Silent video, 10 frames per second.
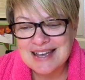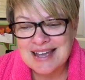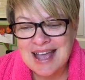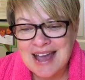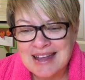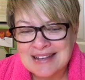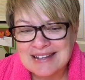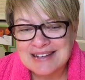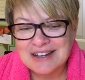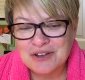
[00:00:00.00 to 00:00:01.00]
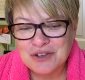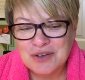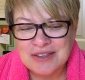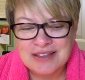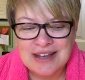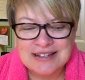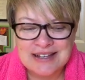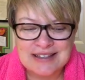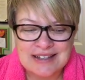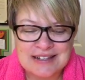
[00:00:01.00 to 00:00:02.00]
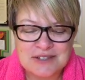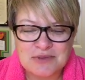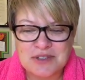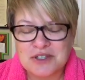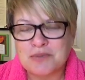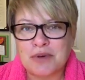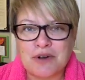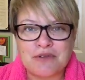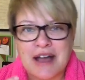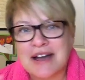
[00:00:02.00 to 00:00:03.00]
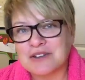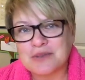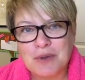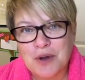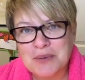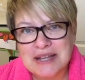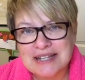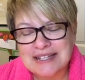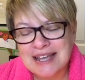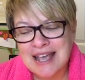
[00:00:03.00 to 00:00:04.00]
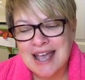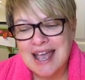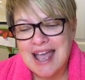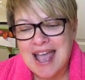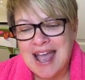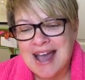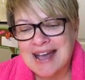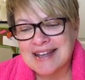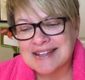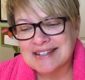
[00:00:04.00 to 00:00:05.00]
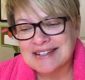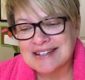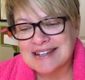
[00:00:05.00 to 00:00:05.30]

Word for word: and you know you get the idea that it's this profound moment and